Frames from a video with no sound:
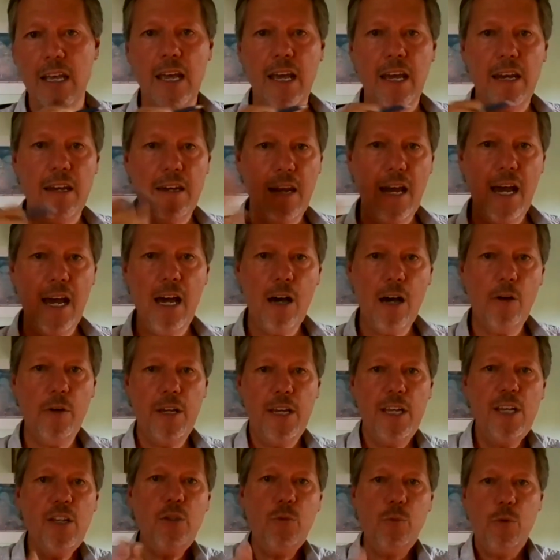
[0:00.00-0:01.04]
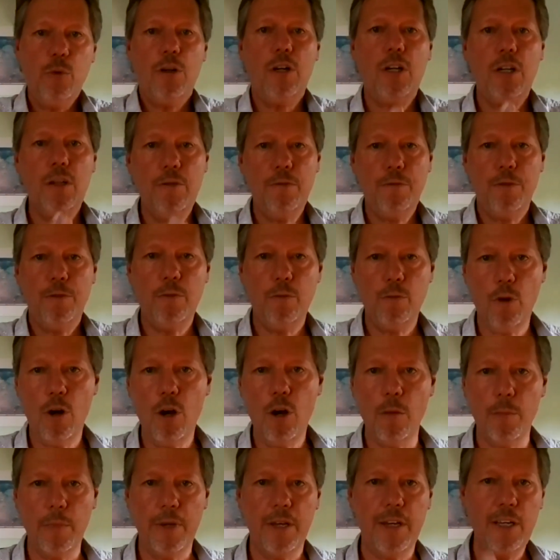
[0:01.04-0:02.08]
And now he's working for
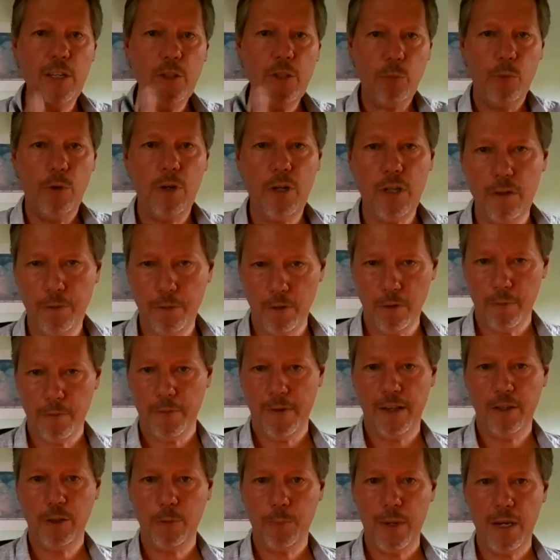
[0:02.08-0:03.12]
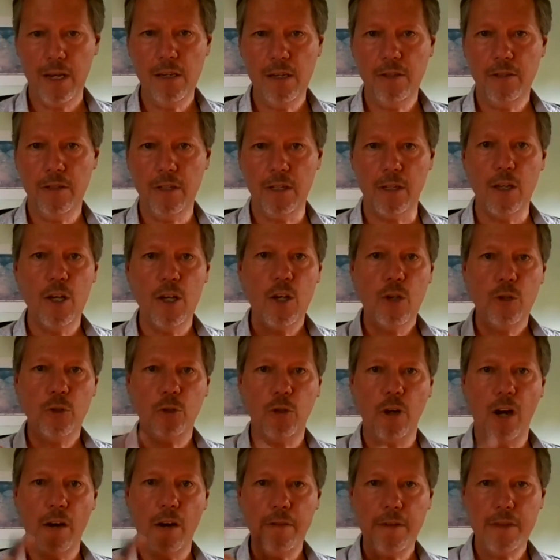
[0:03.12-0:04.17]
Rome. He's working for Vespasian.
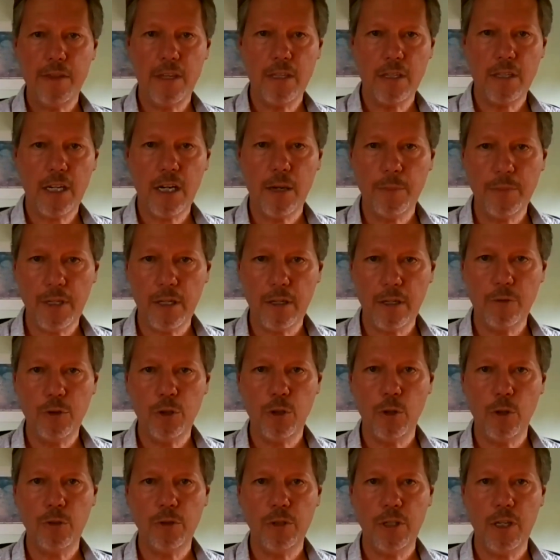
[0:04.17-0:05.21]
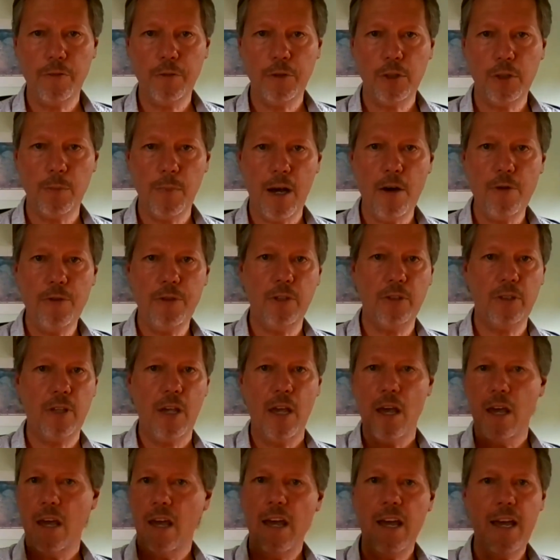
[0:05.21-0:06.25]
So everything that comes out of Josephus' mouth is,
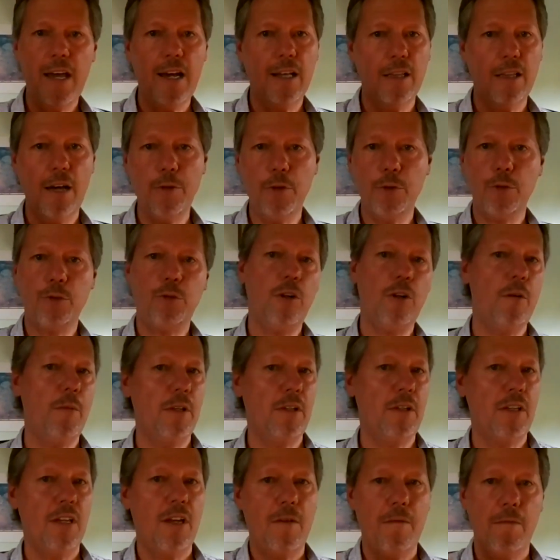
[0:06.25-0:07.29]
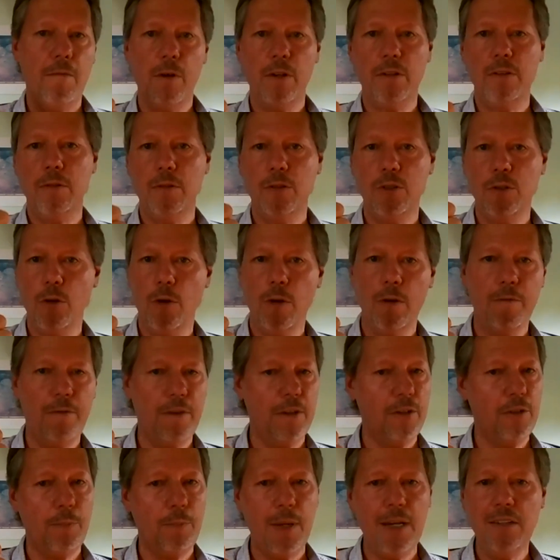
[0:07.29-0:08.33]
hey, I love those Romans.
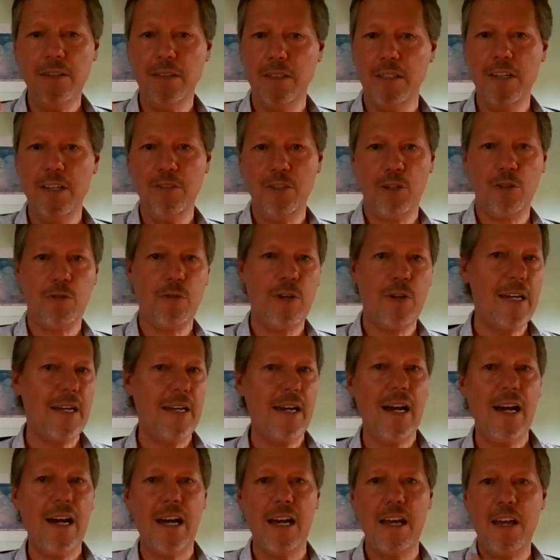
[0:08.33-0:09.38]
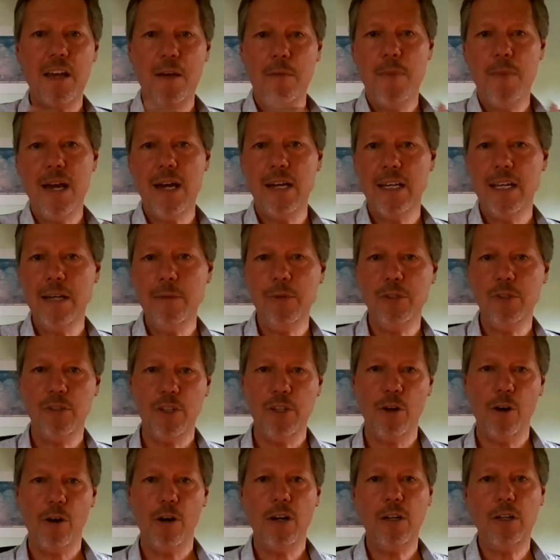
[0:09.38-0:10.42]
Vespasian, he's a great guy. Man, he was
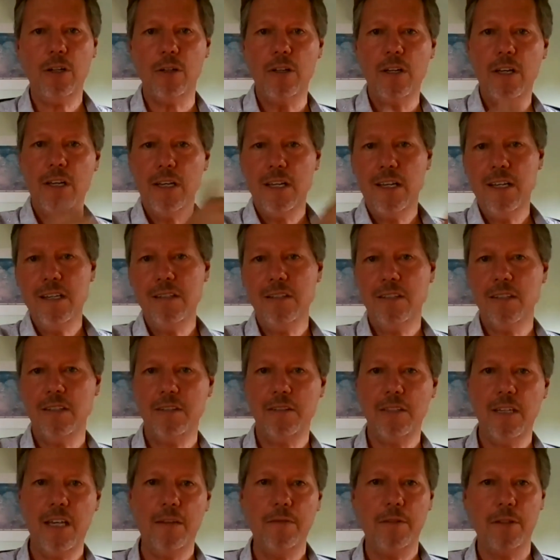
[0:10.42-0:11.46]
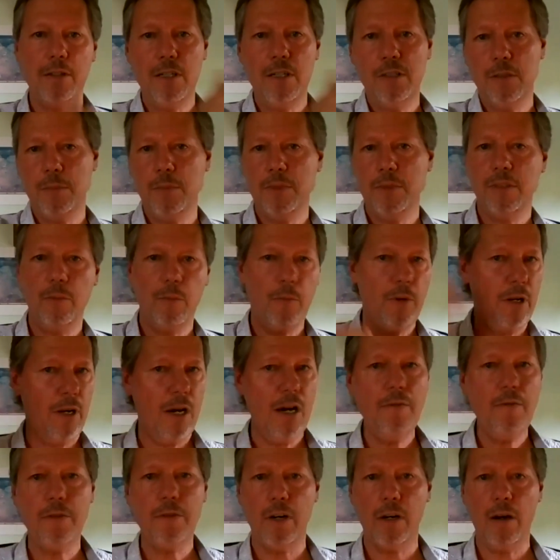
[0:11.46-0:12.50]
the oracle. He's the savior. He's the Messiah.
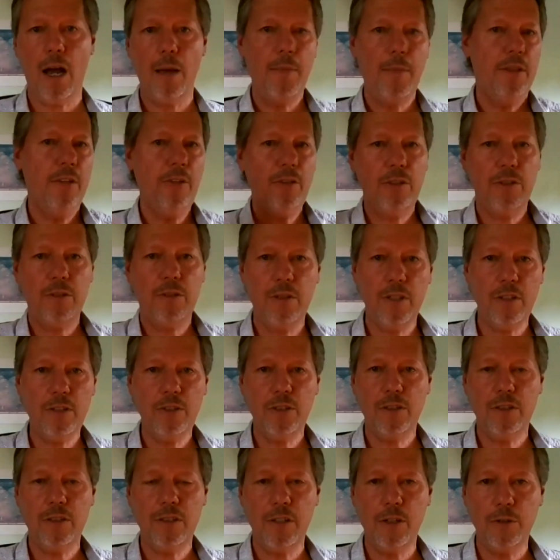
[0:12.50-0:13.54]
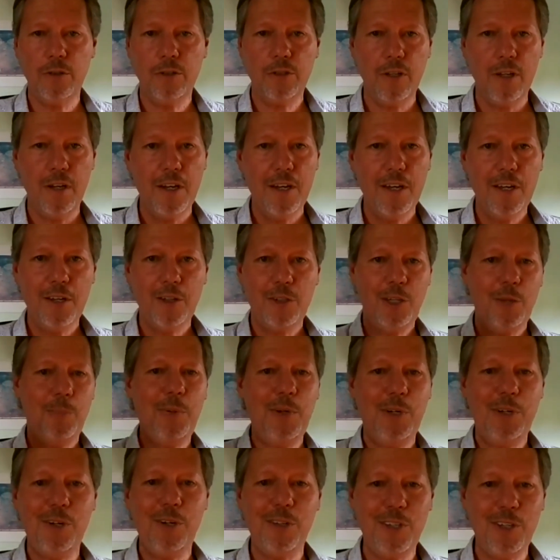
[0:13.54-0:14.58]
whatever. I mean, this is this is the you know t-
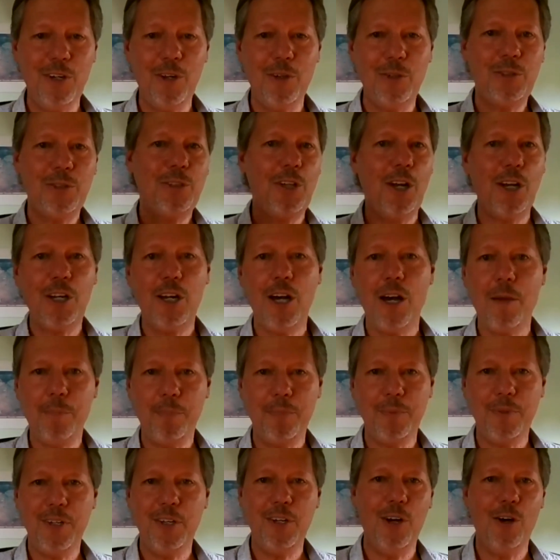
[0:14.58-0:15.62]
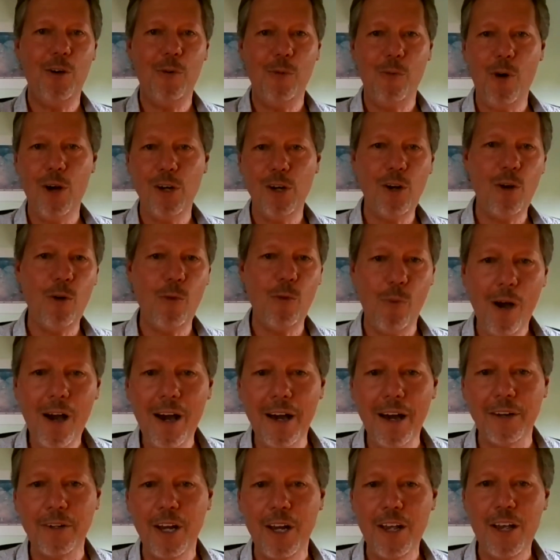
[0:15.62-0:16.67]
typical you know suck up you know
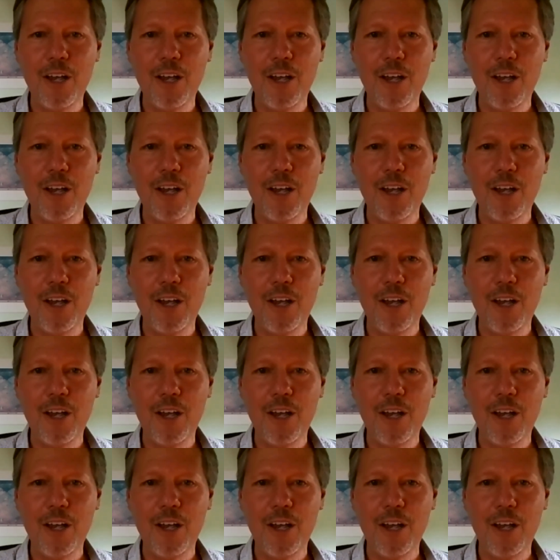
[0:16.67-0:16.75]
101.